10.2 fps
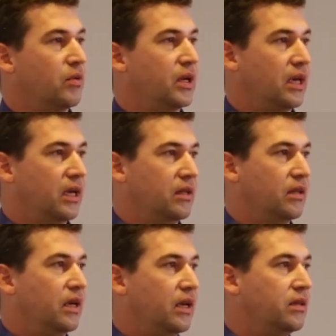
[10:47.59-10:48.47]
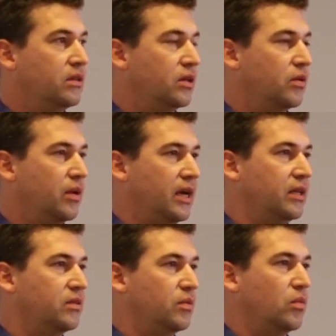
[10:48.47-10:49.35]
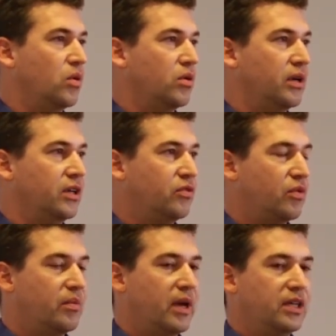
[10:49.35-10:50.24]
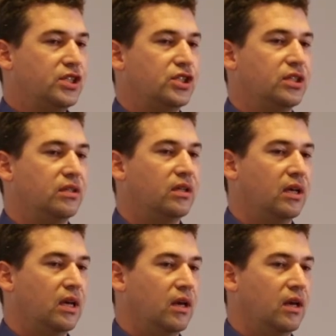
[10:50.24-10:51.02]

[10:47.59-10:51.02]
We can integrate more information